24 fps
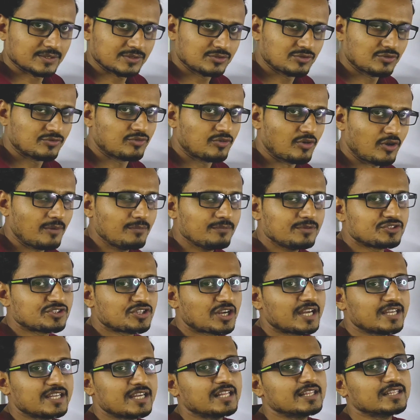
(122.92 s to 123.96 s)
to form
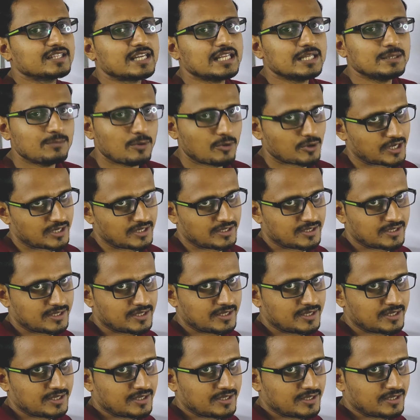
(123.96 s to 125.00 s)
trialkyl borane.
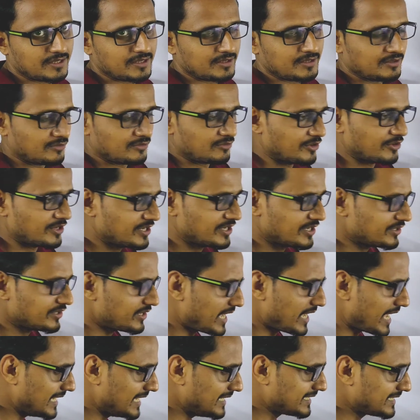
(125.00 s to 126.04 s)
When
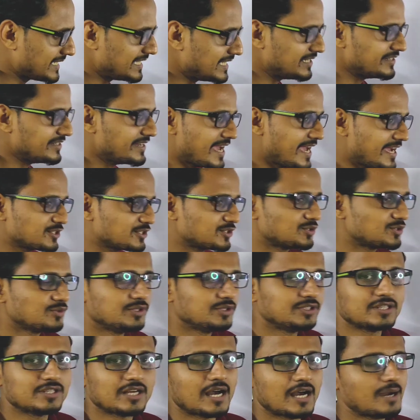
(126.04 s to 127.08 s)
an alkene reacts
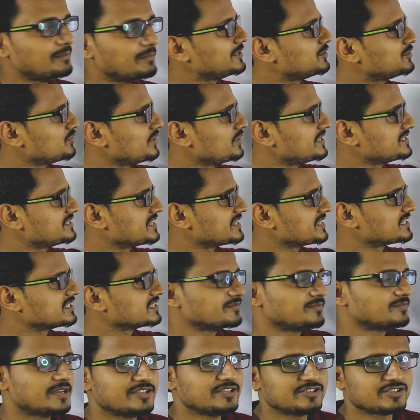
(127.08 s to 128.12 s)
with B2H6
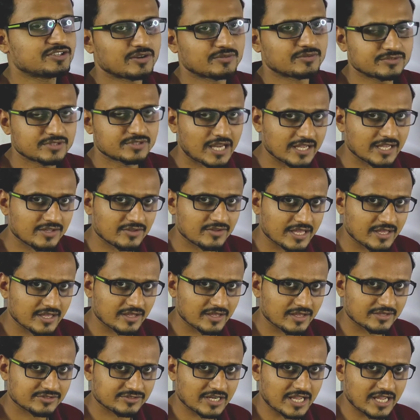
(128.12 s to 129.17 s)
in presence of
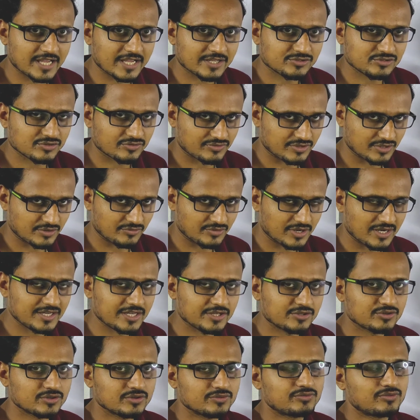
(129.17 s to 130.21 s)

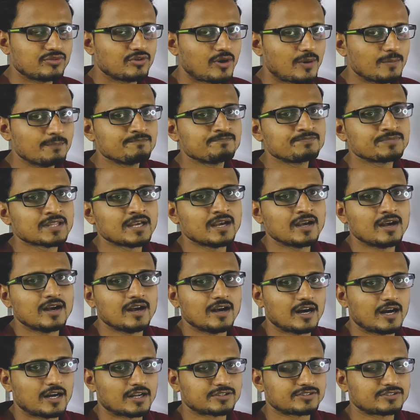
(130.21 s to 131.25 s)
trihydrofuran, it will form
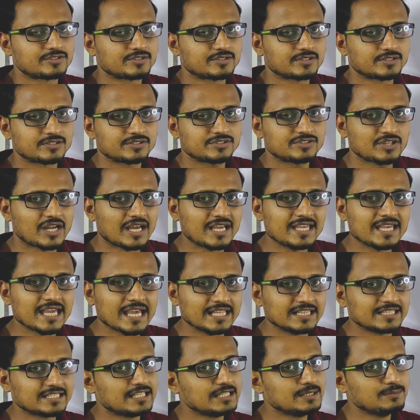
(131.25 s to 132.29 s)

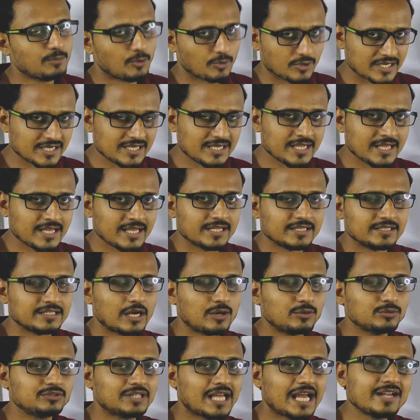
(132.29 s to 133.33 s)
trialkyl borane.
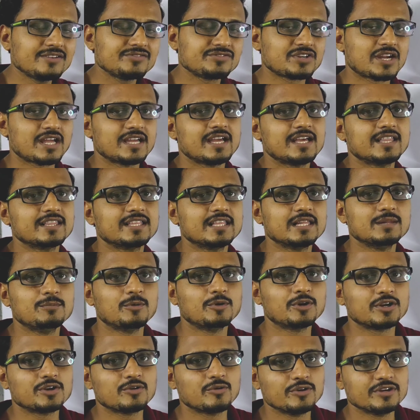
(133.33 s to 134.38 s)
Now that trialkyl
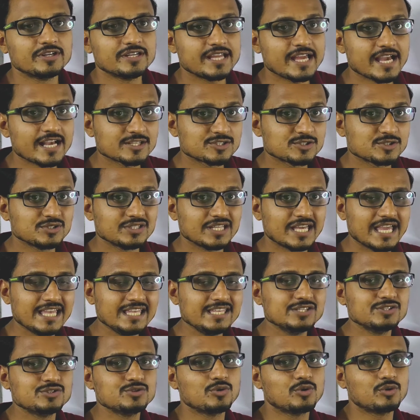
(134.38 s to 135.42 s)
borane, when reacts with
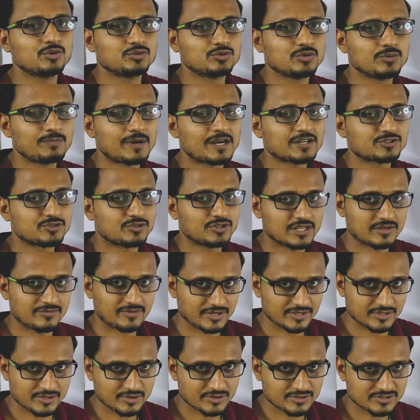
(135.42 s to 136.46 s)
H2O2 per sodium
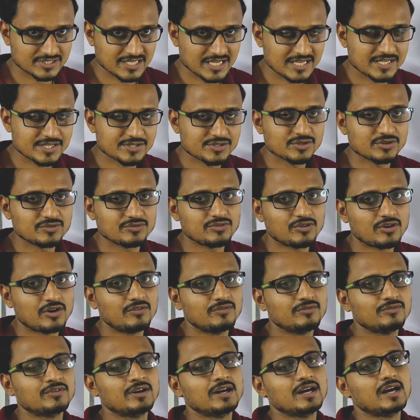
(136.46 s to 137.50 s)
hydroxide, it will
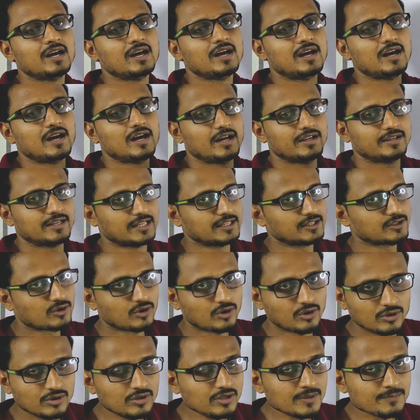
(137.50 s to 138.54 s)
form an
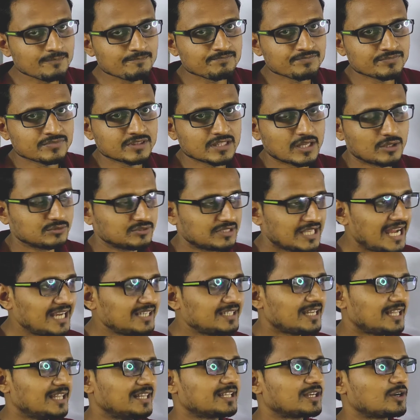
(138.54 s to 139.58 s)
alcohol. Now
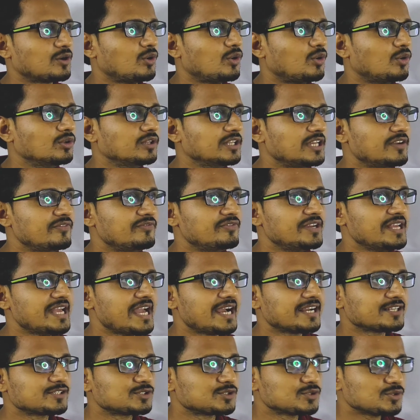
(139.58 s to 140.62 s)
that alcohol, if
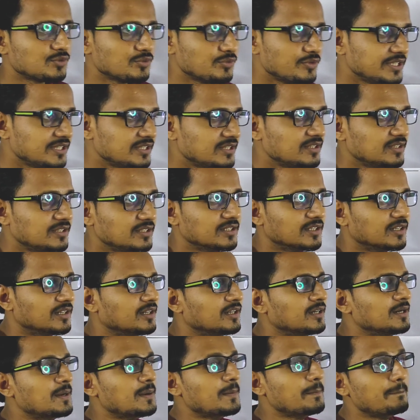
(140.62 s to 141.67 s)
reacts with
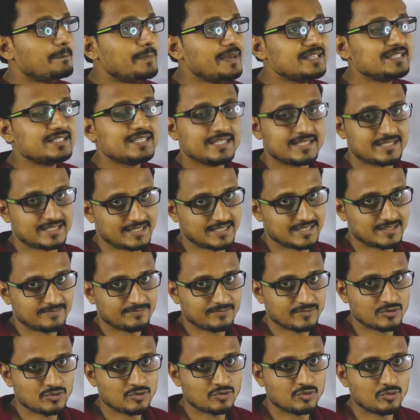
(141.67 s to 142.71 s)
the
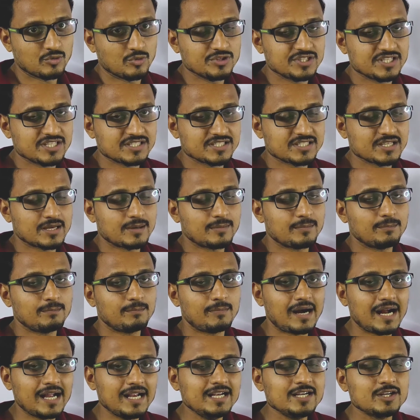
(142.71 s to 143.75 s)
PCC, which is a
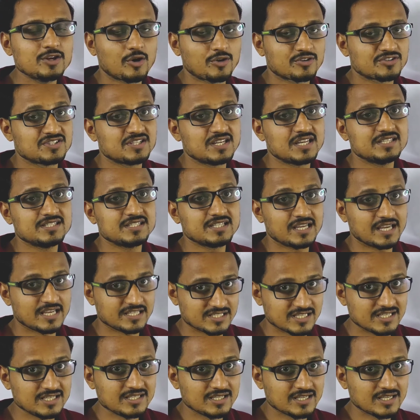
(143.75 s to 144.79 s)
mild oxidizing
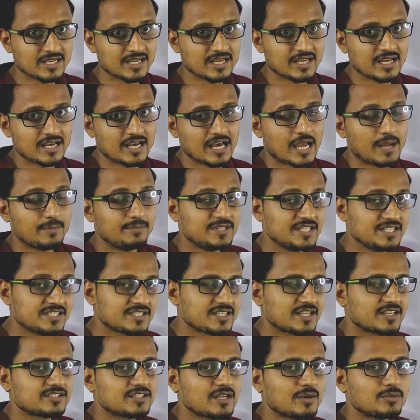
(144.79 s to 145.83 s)
agent, I have
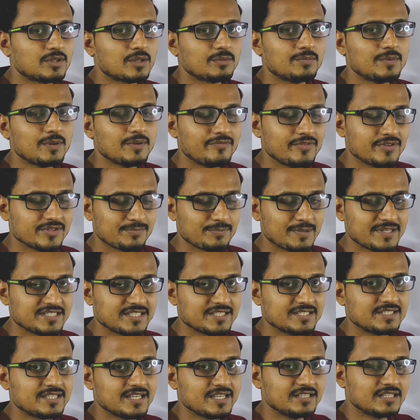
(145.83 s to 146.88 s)
discussed about the previous
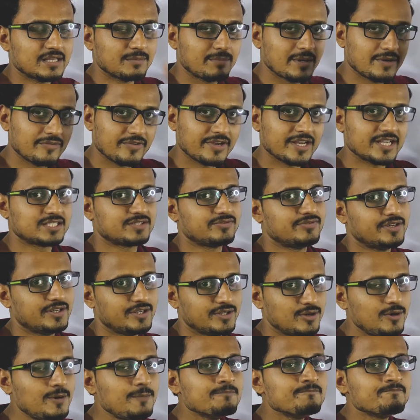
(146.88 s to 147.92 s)
PCC in the previous
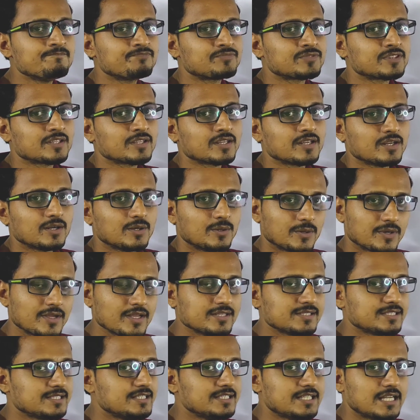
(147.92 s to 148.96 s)
video. Okay,
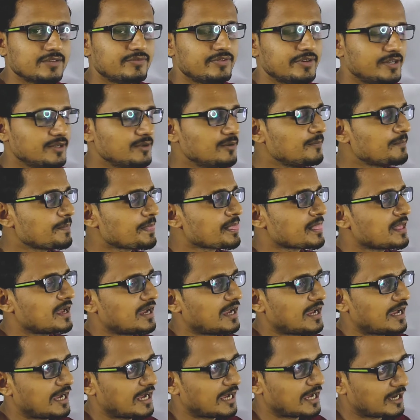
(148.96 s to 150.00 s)
see that video.
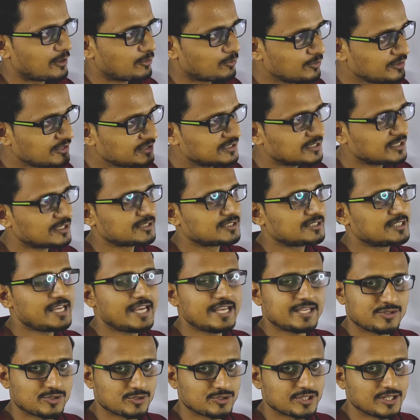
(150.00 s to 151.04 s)
With the
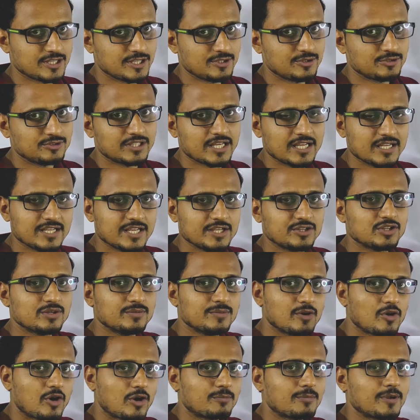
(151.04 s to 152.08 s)
CH2Cl2, then it will
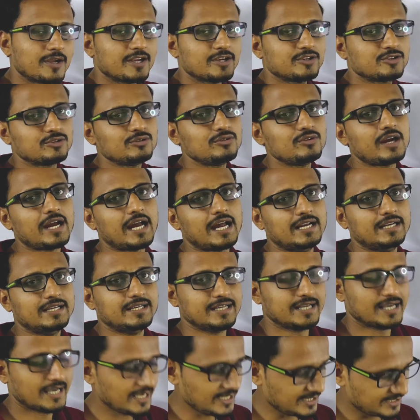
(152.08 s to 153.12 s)
be converted to
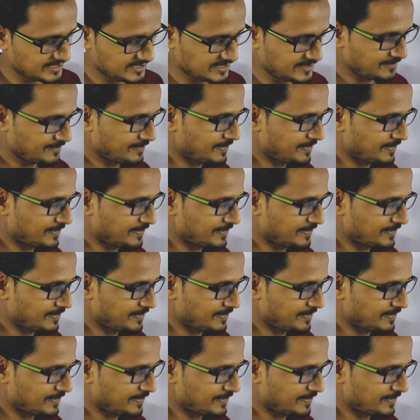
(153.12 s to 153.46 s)
aldehyde.